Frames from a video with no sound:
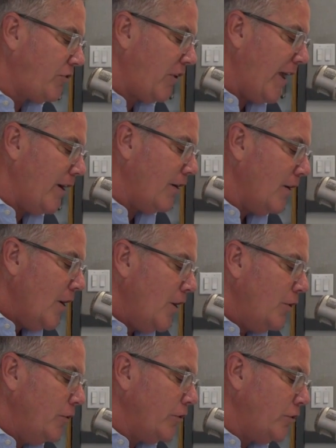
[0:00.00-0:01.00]
Slater,
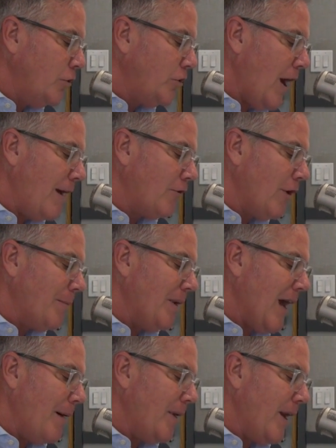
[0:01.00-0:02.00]
who's a two-time
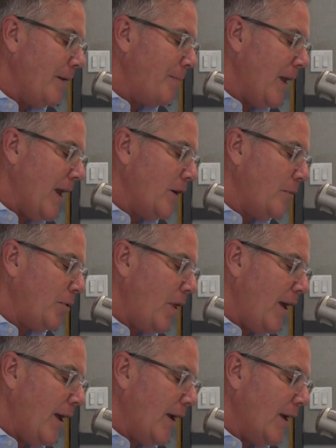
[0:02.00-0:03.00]
Grammy-nominated
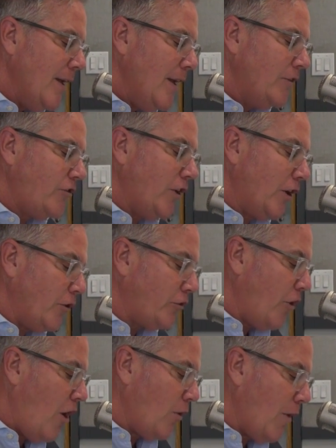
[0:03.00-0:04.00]
piano-playing
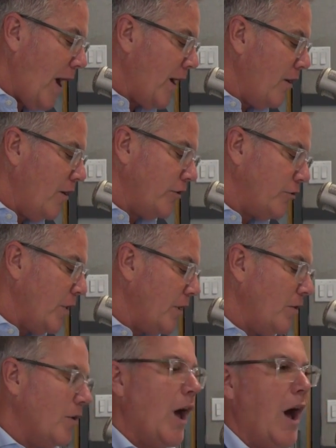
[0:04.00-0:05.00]
singer-songwriter, has
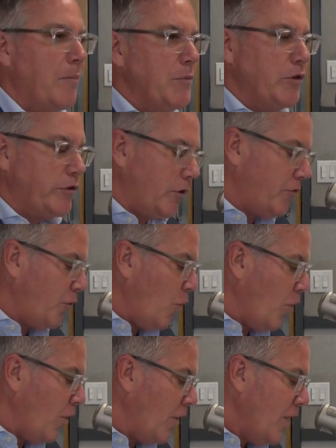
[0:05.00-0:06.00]
written music
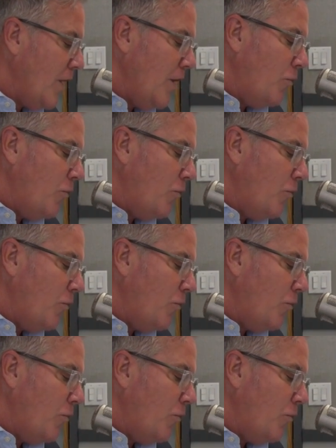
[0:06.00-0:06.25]
for